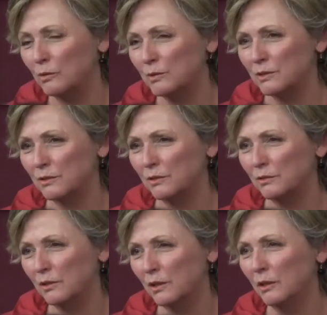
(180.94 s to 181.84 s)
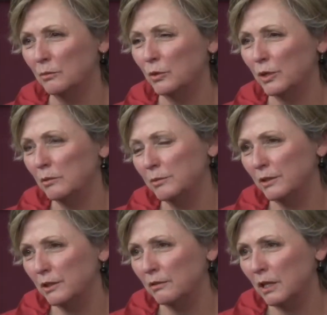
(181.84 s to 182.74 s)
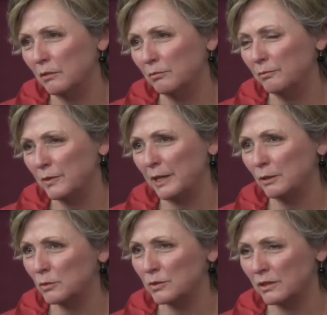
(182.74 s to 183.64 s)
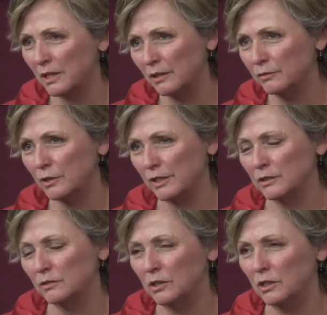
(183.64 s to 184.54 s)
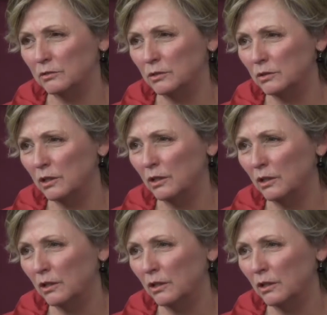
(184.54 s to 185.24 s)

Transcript: how I was brought up. Animals are there for our survival.